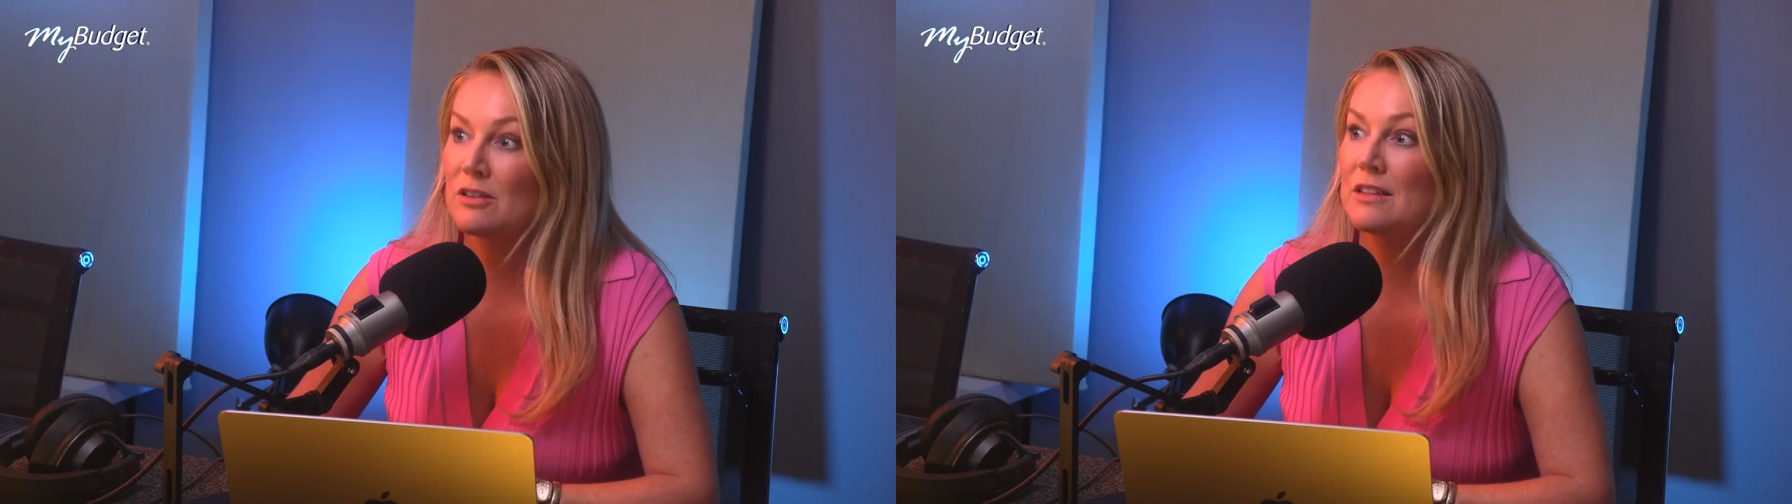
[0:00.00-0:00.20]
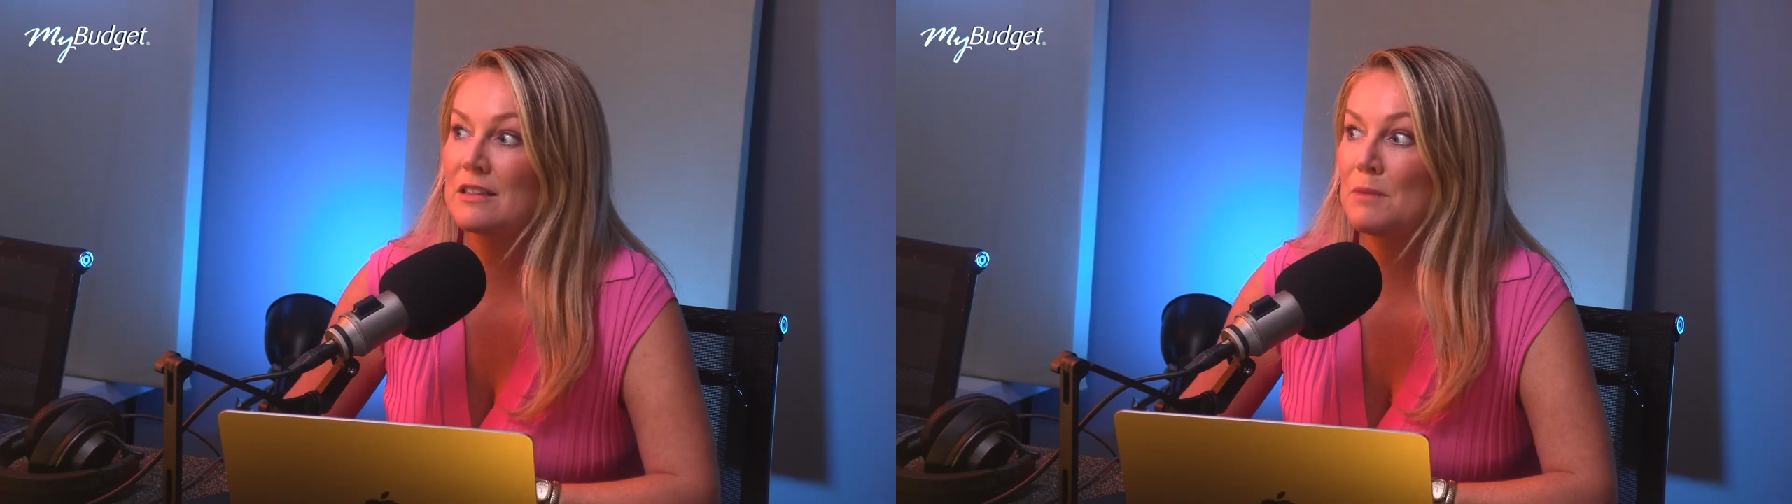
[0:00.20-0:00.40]

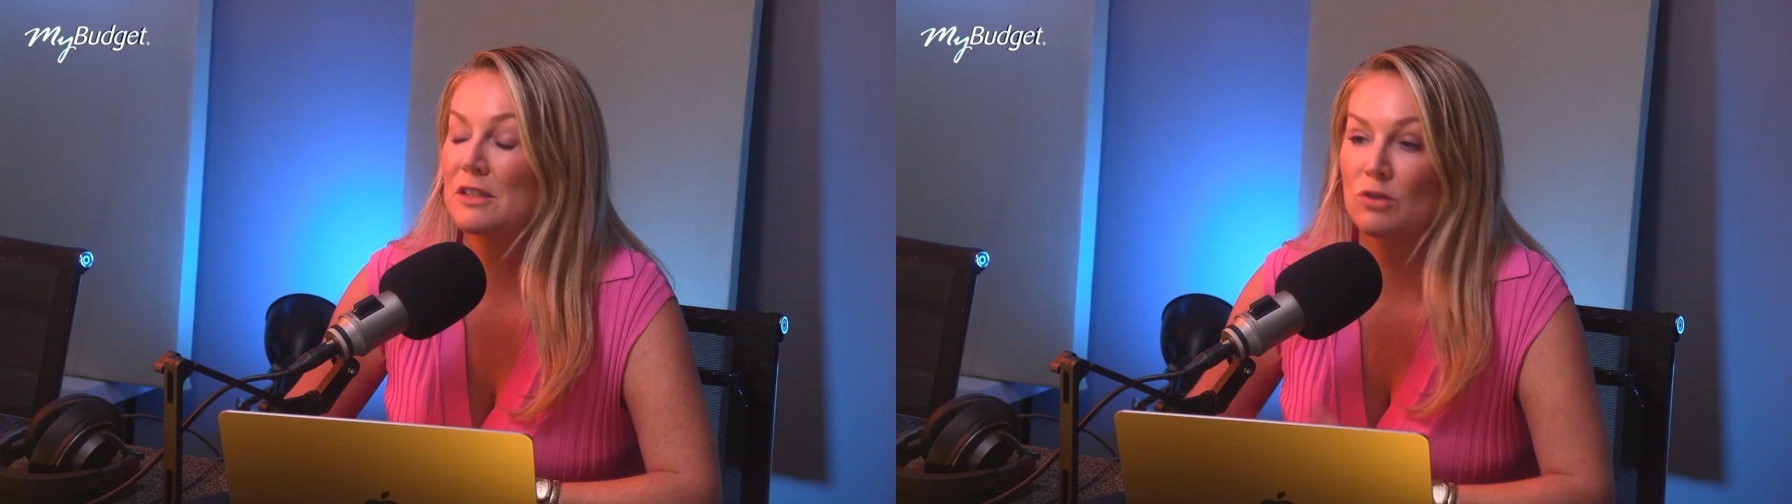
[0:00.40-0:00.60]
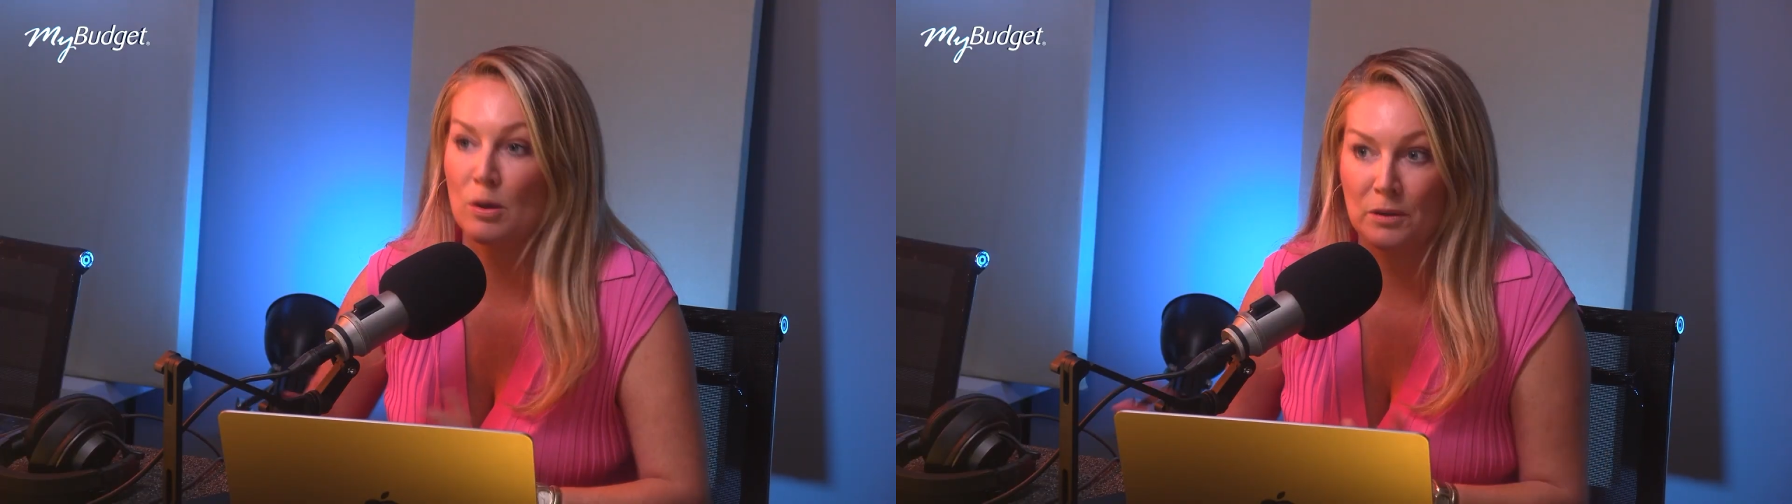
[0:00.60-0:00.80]
as
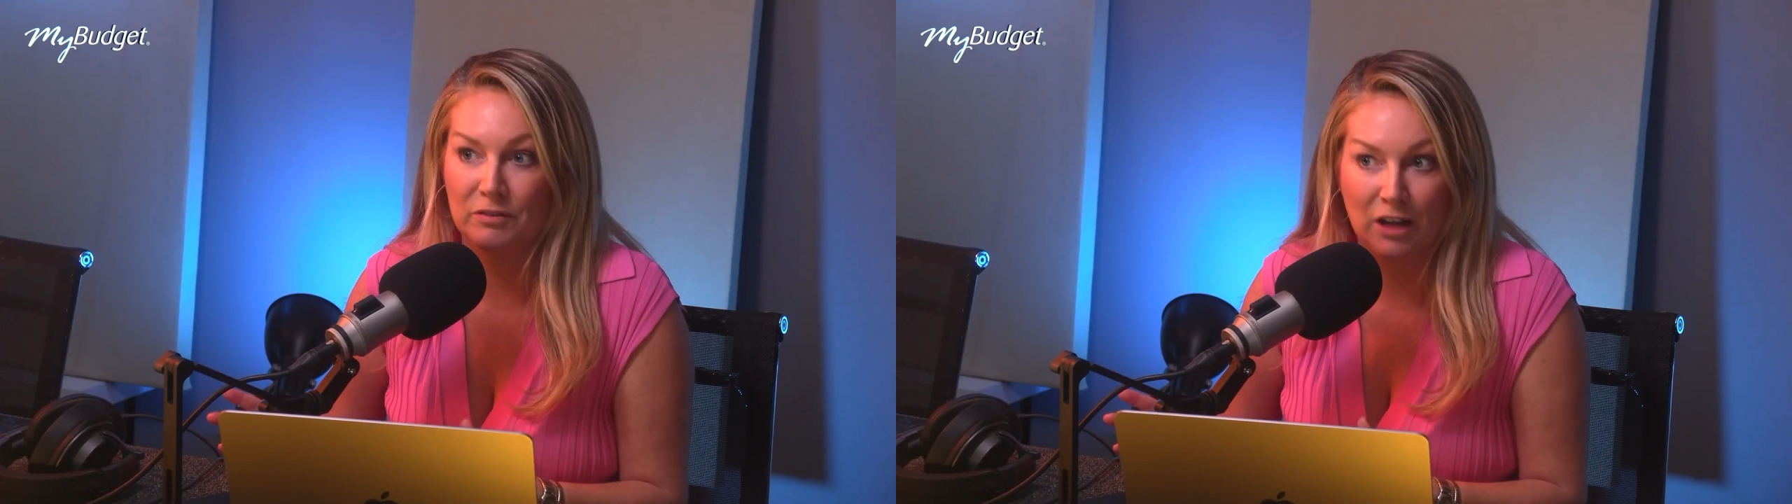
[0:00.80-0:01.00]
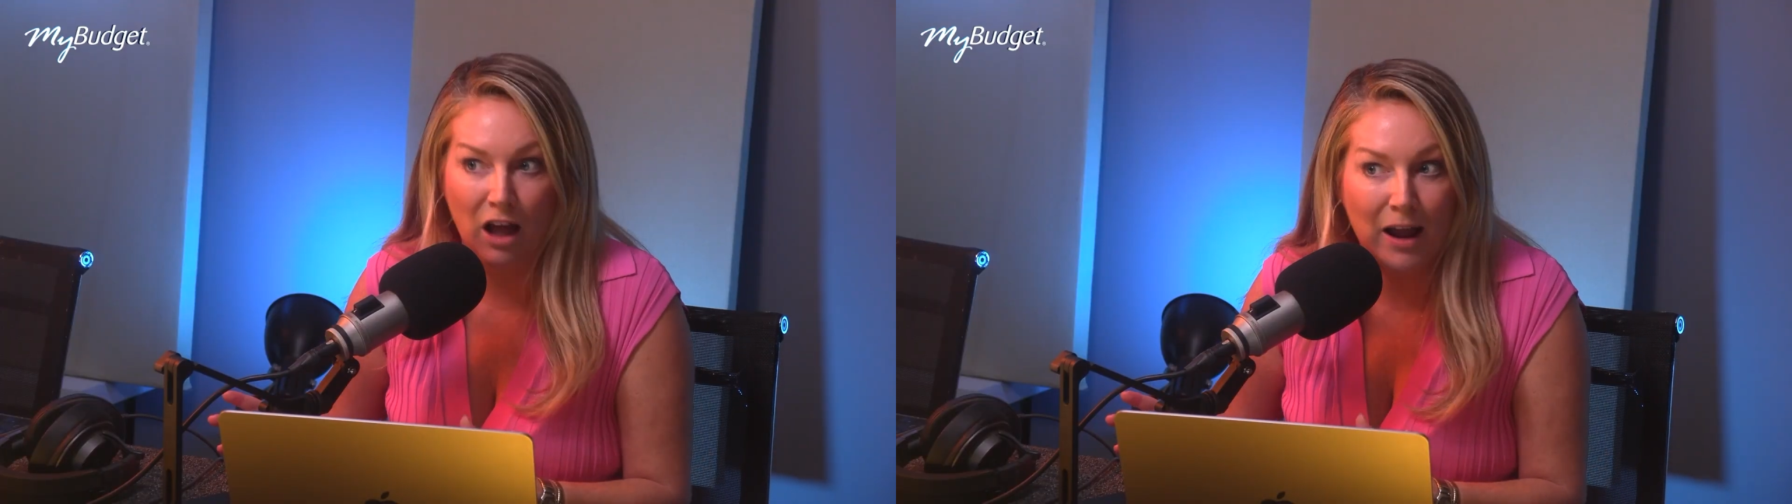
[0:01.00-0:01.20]
much trouble if
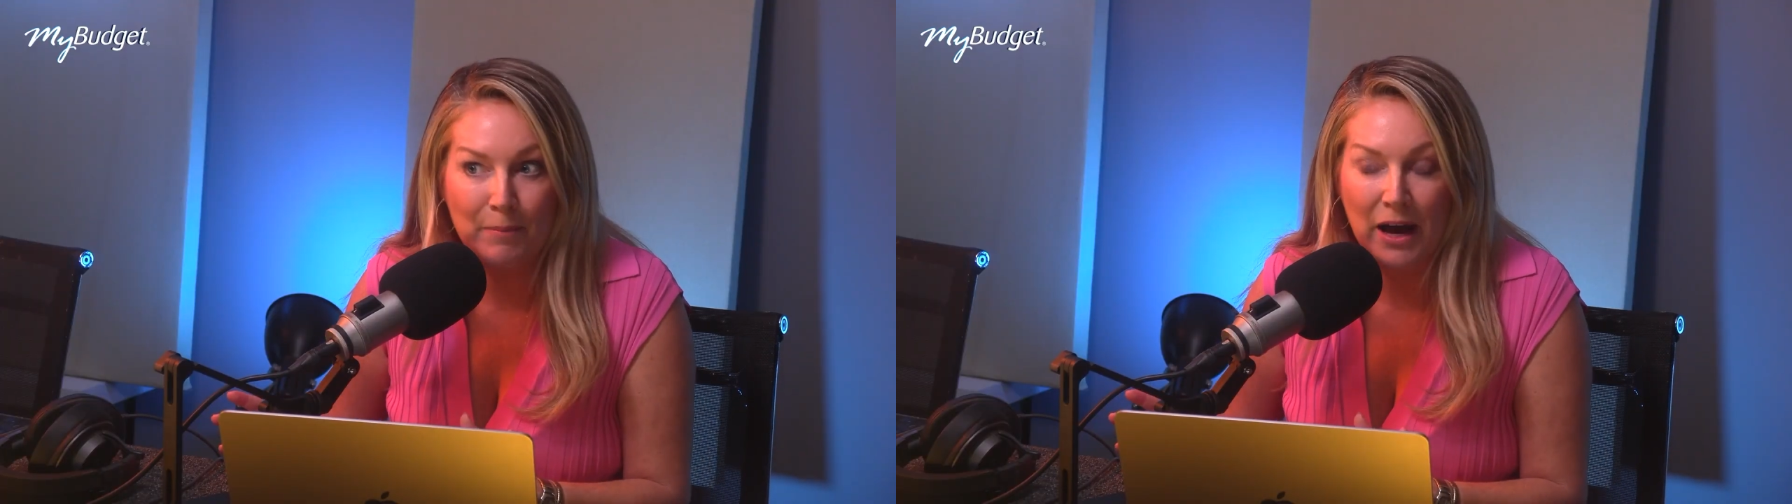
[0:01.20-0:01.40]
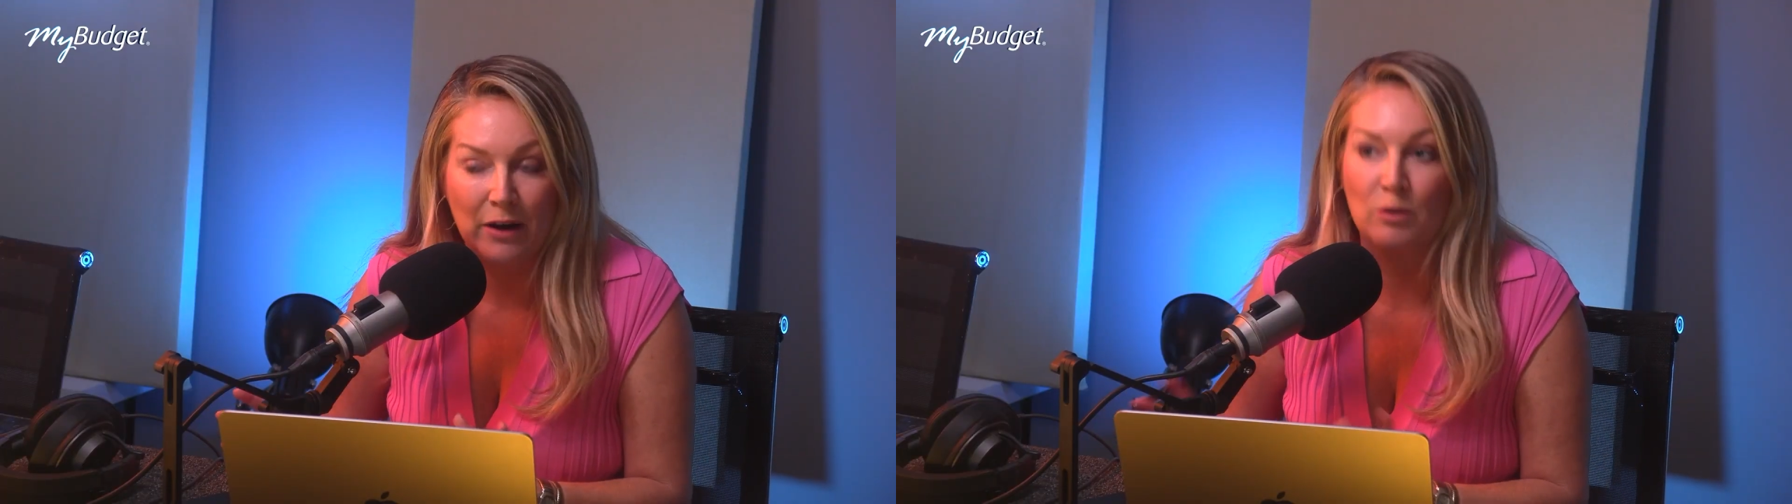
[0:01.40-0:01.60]
you lie
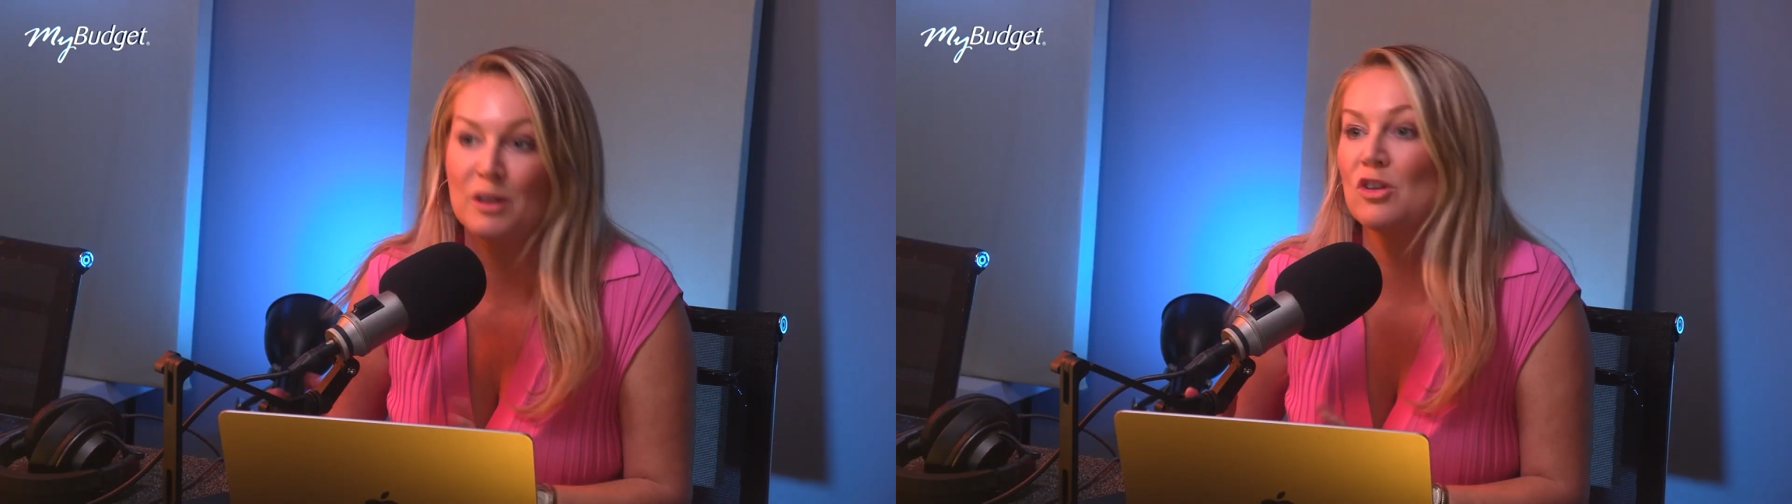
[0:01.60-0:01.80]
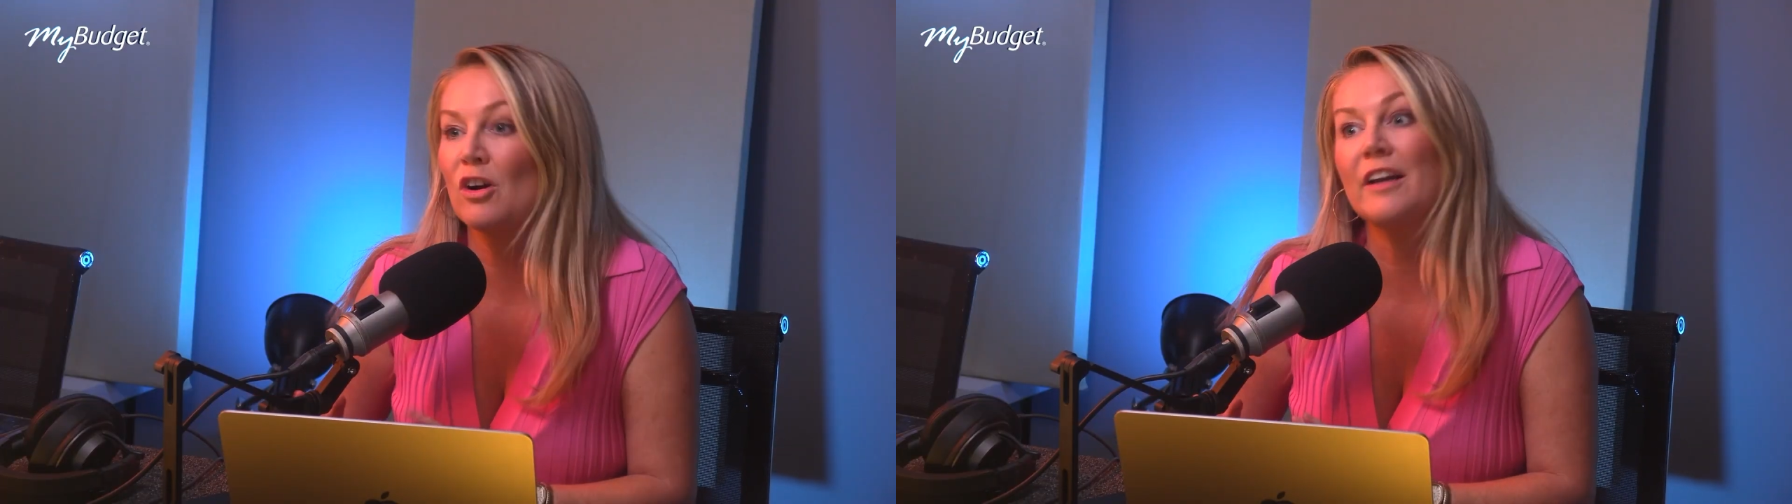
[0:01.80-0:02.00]
about it or you try